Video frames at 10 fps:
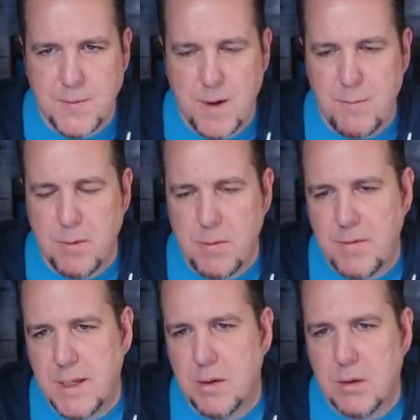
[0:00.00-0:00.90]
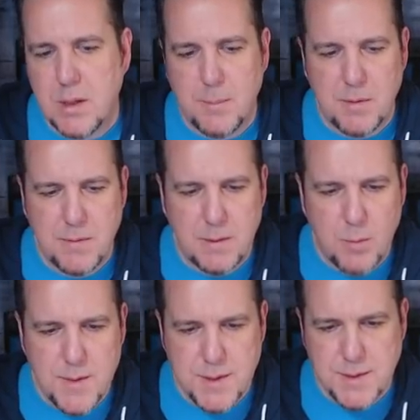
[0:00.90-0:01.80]
frame from a video clip of him
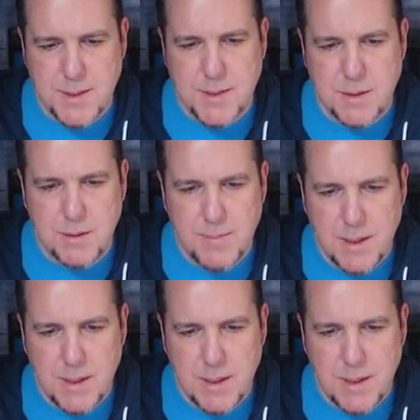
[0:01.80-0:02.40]
with his sister.